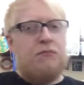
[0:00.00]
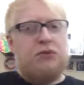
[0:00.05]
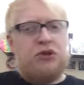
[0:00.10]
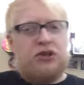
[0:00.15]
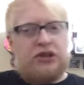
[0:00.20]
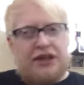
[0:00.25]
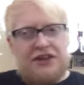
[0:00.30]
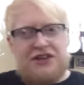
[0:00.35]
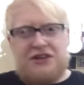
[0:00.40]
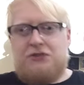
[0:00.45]

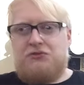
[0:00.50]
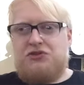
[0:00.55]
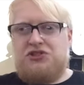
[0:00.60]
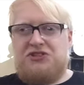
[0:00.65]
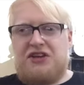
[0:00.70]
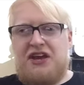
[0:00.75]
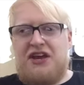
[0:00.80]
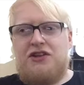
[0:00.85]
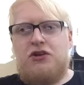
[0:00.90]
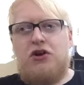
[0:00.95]
But like I was
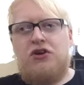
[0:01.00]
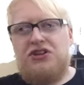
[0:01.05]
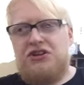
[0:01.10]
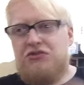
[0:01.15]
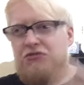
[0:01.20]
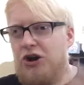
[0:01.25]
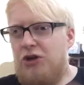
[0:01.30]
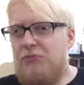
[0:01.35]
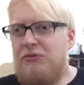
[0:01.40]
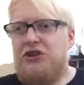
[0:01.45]
saying, on
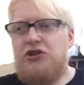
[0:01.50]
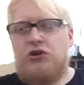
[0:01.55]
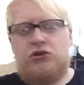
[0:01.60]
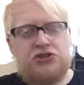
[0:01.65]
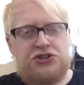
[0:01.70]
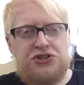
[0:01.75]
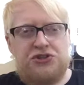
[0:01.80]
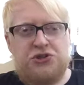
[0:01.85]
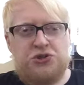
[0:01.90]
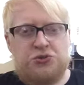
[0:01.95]
the aroma,
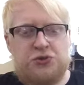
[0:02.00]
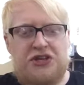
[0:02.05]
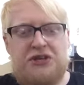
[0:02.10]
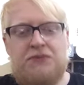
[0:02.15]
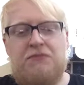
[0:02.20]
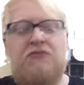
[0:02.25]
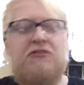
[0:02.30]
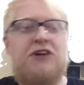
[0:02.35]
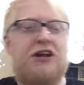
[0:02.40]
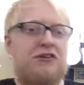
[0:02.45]
not too
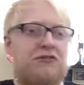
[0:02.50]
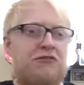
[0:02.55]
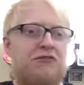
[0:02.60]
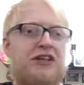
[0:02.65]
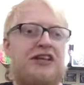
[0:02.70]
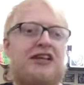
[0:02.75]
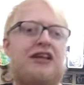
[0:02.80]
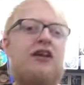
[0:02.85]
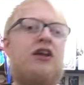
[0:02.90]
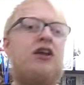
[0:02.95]
sweet.
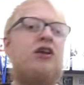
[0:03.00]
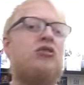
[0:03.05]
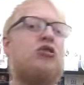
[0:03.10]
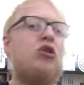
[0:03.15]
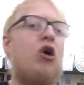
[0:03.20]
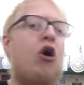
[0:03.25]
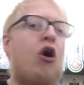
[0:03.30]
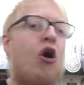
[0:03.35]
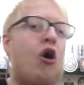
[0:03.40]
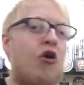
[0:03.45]
Thankfully,
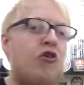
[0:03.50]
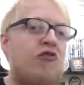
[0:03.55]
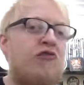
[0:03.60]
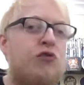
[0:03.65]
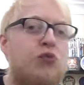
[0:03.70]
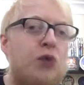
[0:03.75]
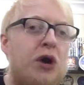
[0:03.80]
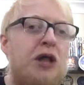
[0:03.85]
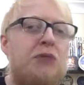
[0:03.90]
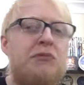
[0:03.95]
not
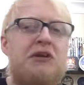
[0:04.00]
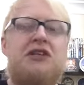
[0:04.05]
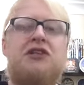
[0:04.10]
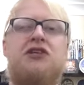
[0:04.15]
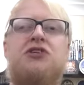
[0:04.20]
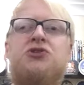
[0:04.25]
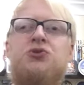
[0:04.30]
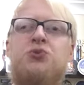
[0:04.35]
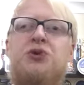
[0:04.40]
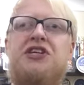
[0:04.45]

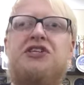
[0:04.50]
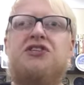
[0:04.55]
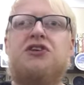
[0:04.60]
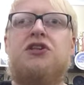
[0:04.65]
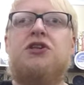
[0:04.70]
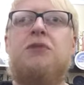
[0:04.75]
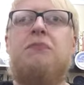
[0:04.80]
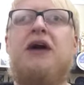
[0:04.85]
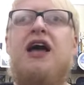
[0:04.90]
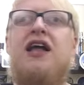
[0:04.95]
overwhelmingly sweet
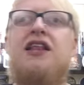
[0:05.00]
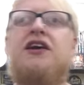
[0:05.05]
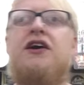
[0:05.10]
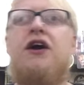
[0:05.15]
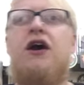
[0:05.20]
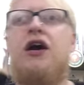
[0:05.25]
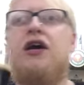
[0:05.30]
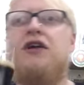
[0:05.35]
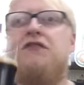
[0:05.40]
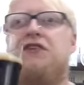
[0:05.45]
on the
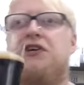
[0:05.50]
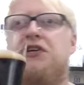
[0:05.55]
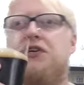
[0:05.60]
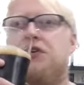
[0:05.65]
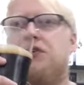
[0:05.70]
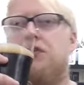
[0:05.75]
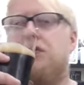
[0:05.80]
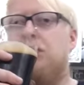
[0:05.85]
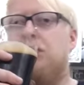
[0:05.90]
palate either.